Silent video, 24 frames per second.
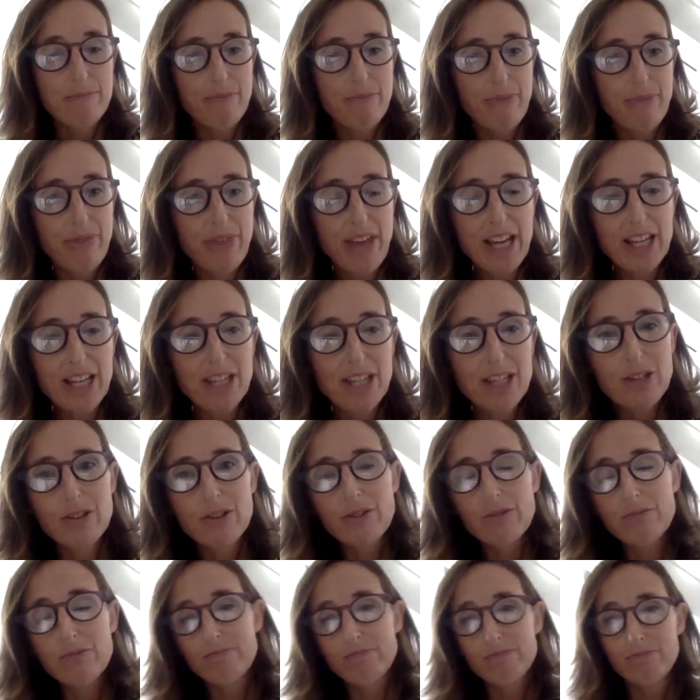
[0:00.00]
Thank
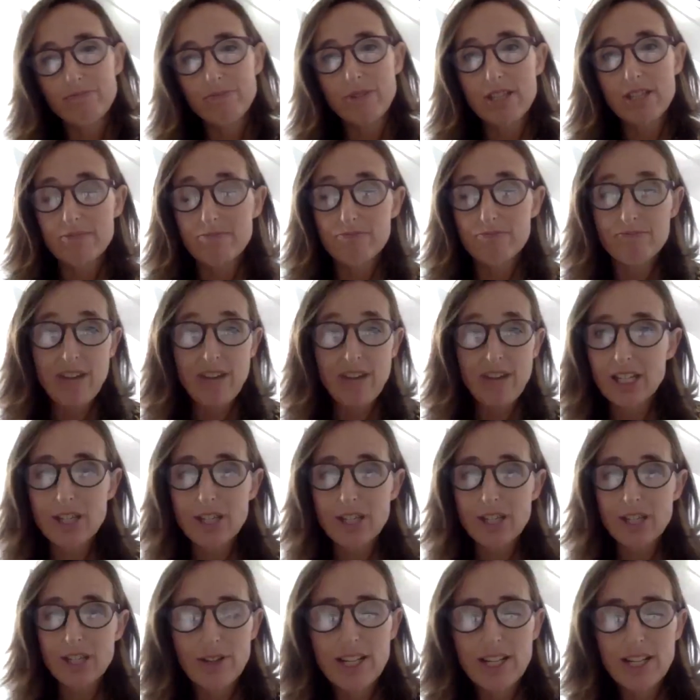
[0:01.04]
you
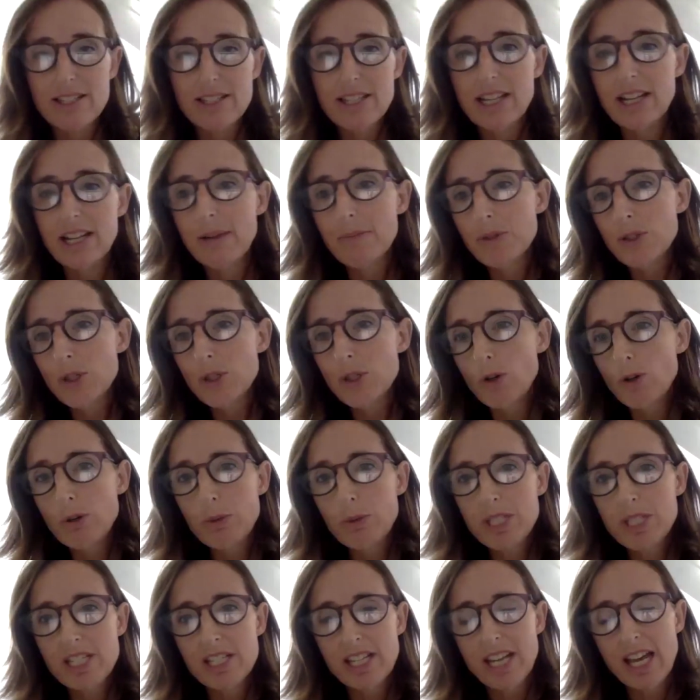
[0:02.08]
for listening. I'm sorry
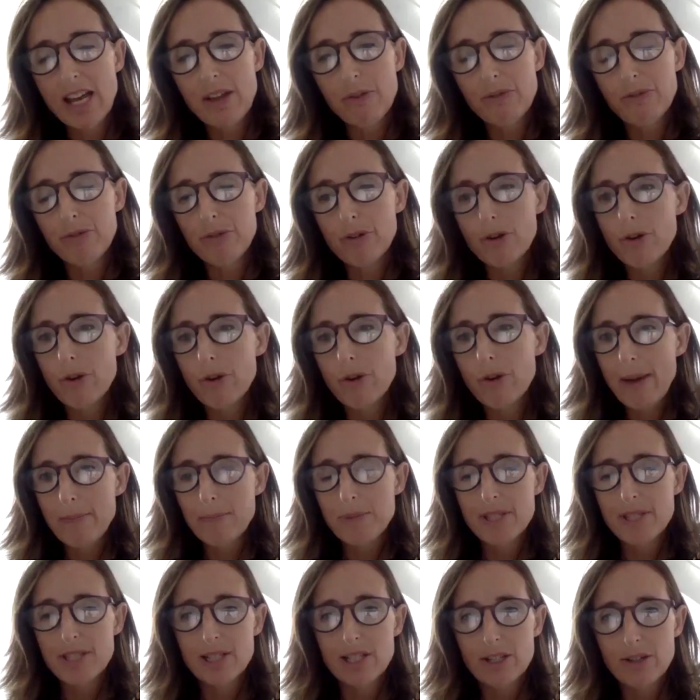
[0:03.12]
we didn't get through
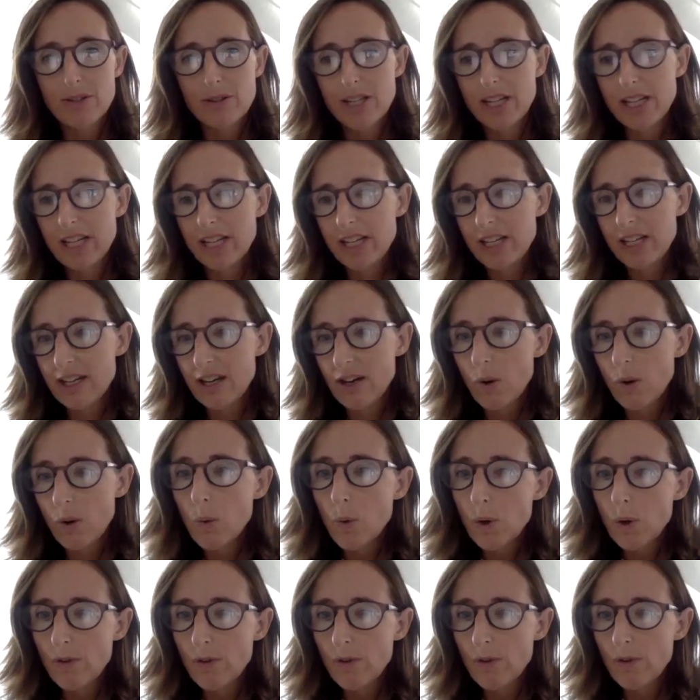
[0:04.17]
absolutely
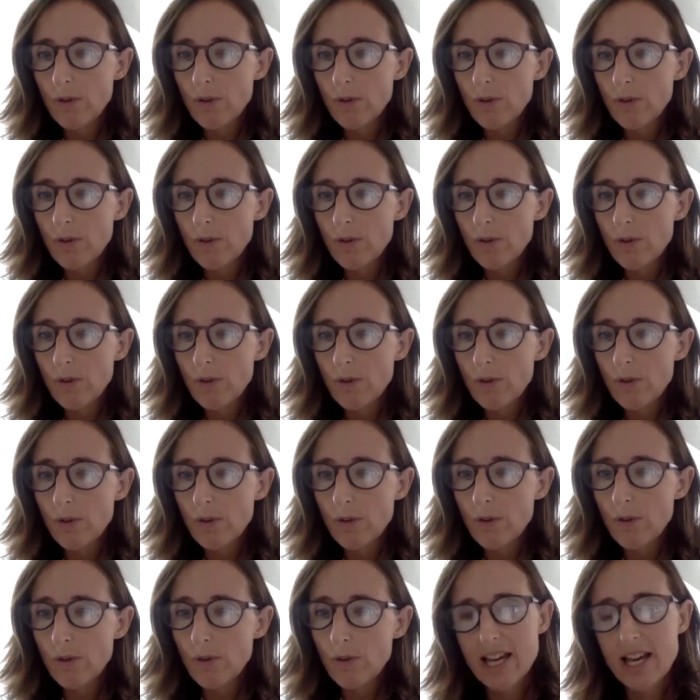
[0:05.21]
all of the
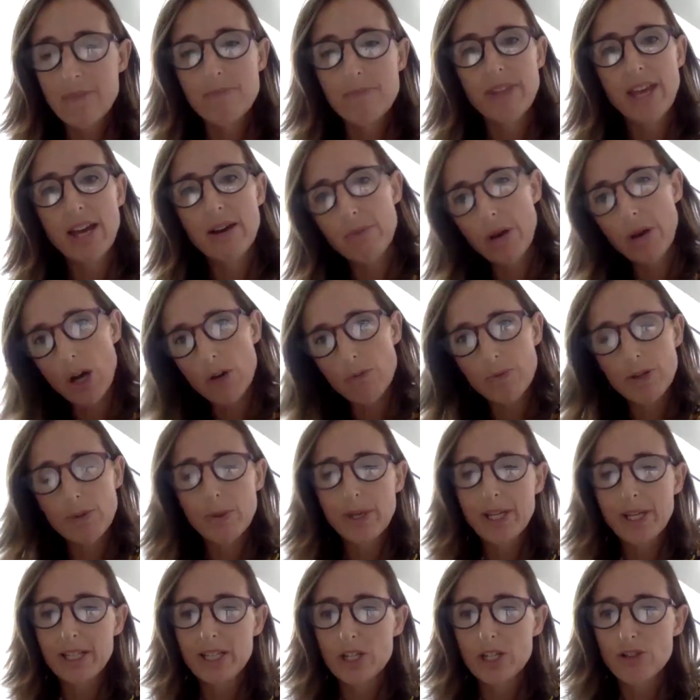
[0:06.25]
questions.
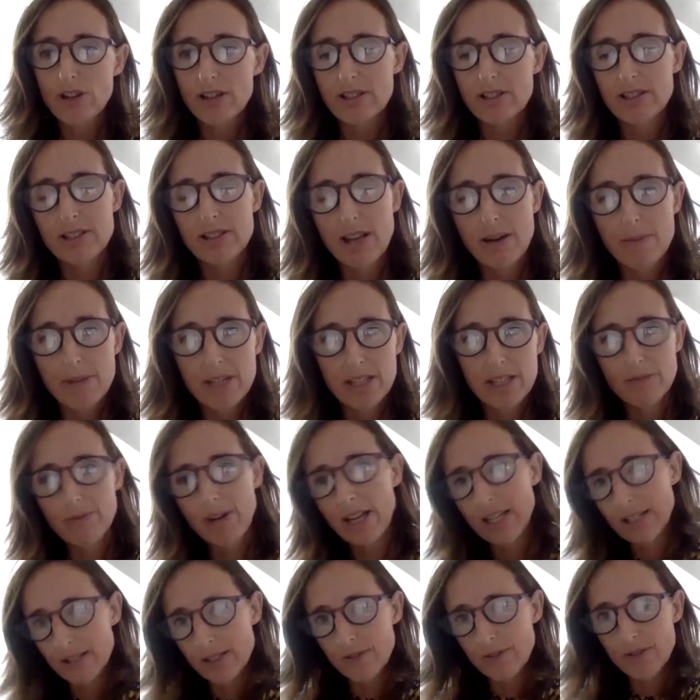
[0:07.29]
Hopefully we can address some in the
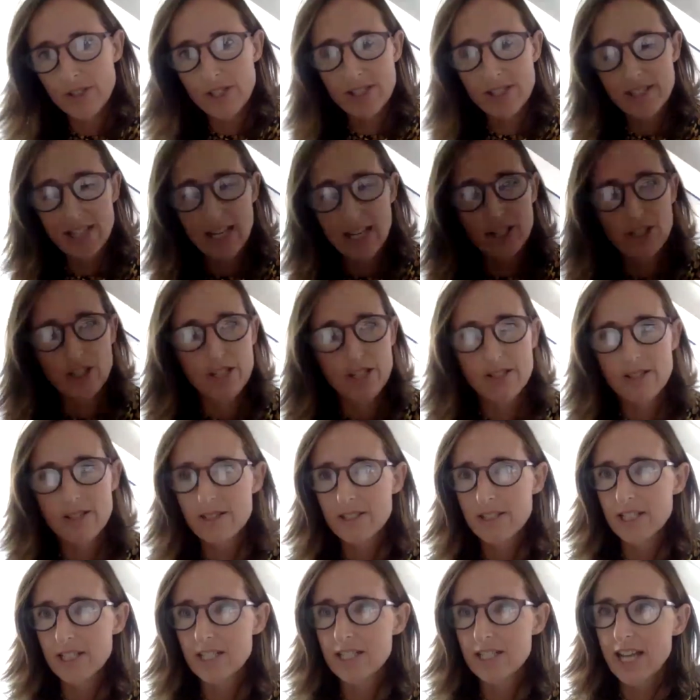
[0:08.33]
rest of the
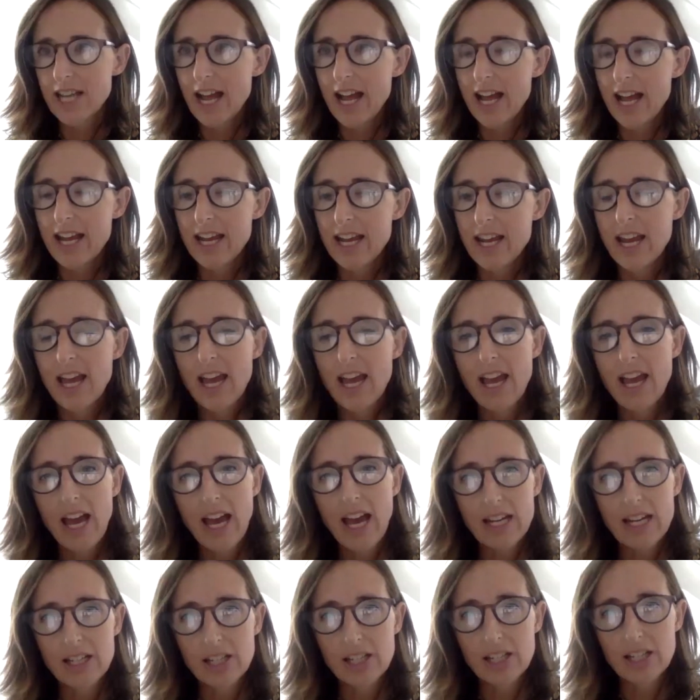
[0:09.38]
sessions today
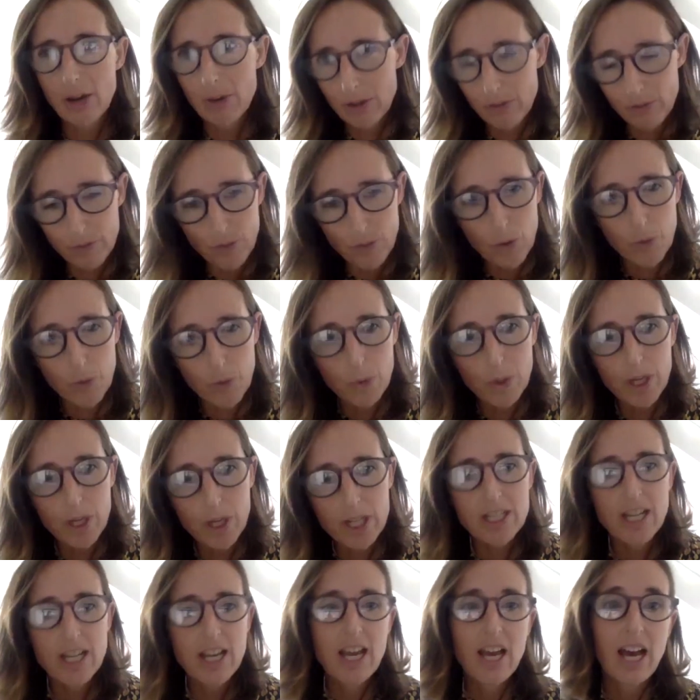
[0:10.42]
and going forward.
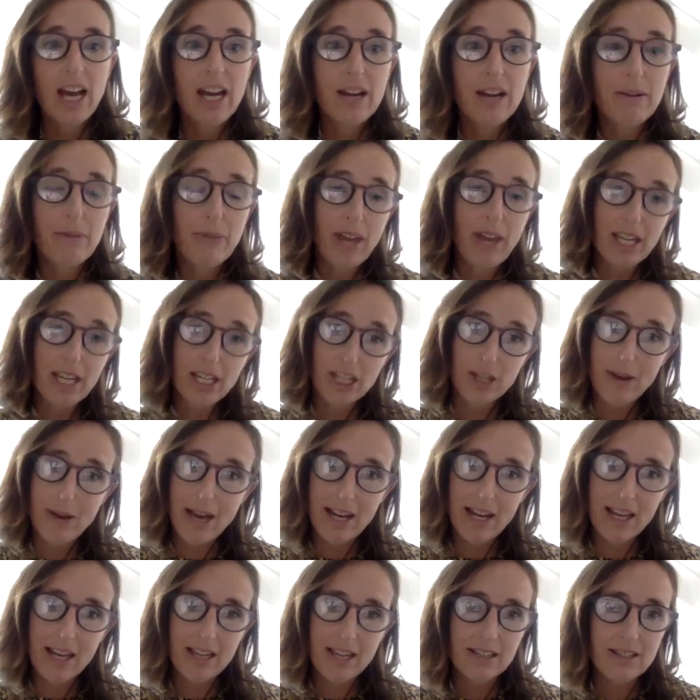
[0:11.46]
And thank you,
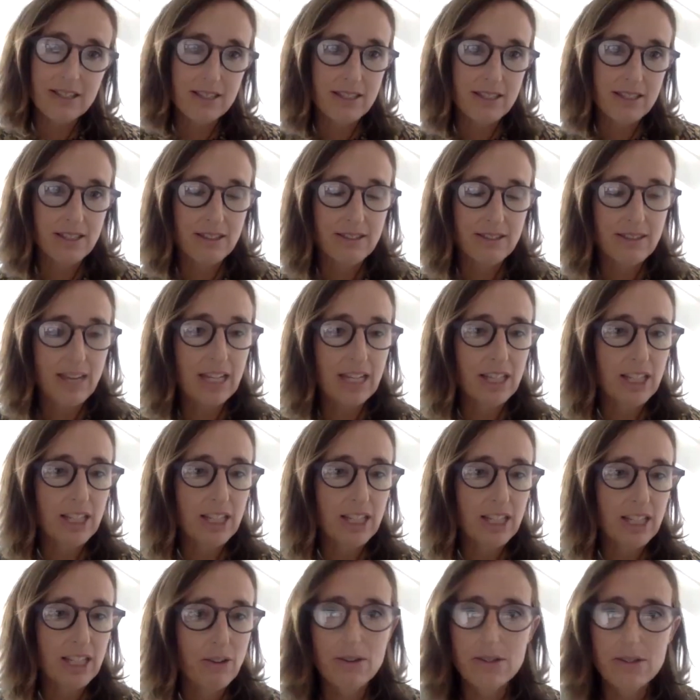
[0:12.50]
Alex. Thank you,
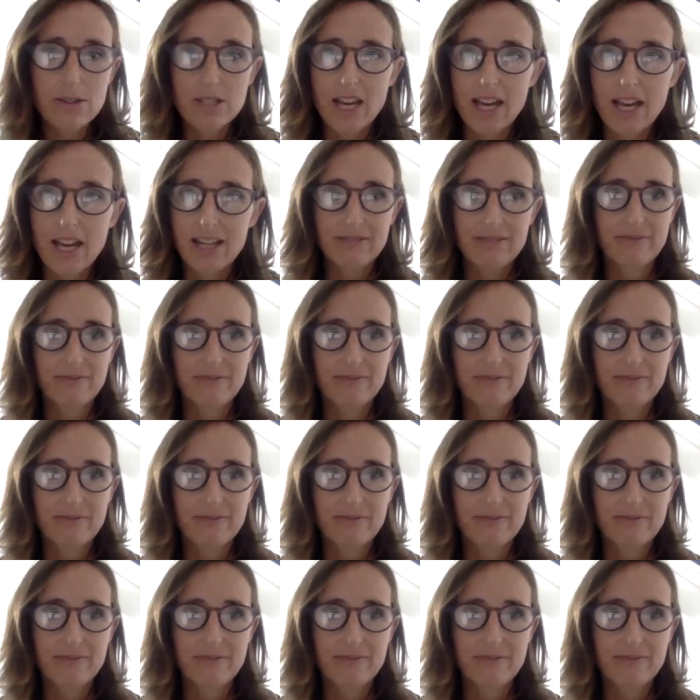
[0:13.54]
Jose.